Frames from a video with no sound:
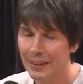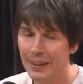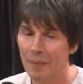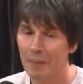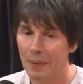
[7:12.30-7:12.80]

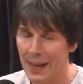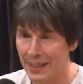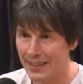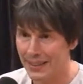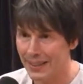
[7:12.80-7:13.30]

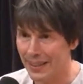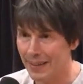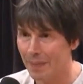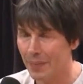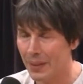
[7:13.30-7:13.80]
complexity
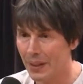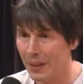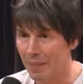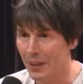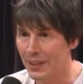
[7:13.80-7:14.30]

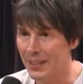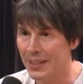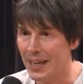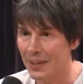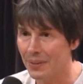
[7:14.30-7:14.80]
emerges
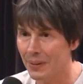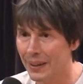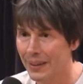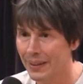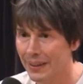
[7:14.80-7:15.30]

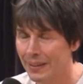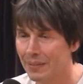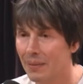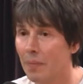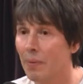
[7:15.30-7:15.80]
naturally
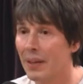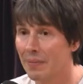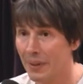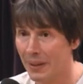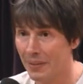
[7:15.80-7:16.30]
for a
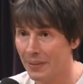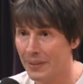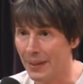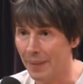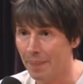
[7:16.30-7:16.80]
brief period of
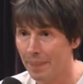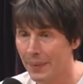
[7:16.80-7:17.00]
time.